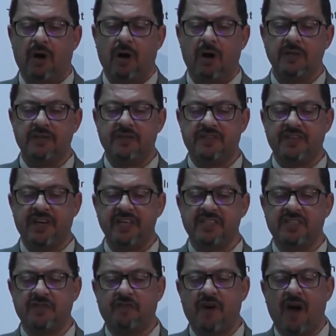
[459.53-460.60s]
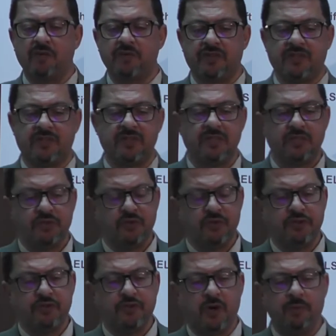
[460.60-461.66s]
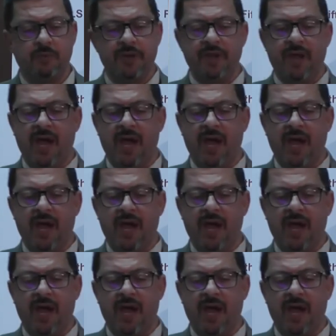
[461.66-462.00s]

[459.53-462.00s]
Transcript: Ott cites Faust to determine